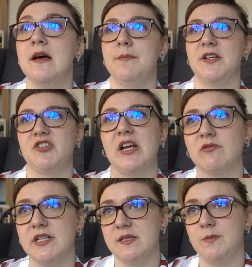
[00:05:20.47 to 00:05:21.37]
but
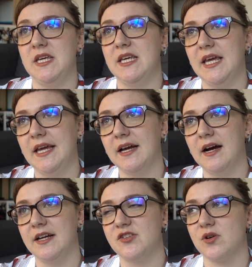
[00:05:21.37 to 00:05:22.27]
generally speaking,
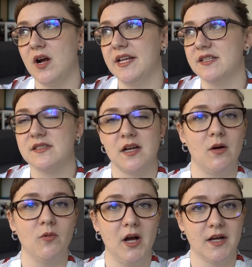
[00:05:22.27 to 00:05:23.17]
I try and
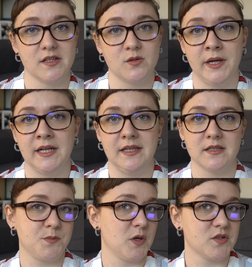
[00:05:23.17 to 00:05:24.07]
start work as quickly
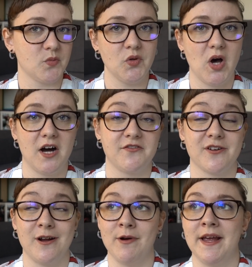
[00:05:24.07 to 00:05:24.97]
as possible after
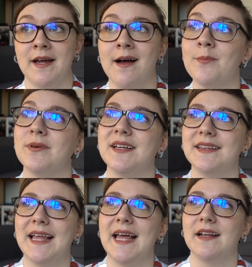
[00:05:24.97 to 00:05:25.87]
I wake up,
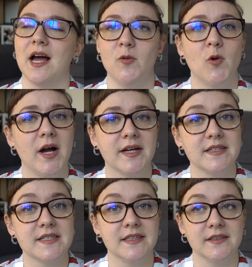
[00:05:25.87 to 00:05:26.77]
and then I work
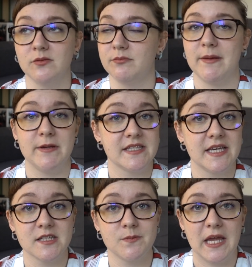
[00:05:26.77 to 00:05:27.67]
until maybe
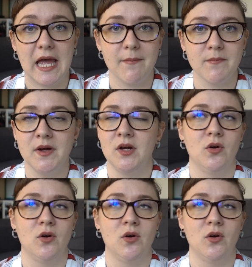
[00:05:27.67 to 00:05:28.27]
6 p.m.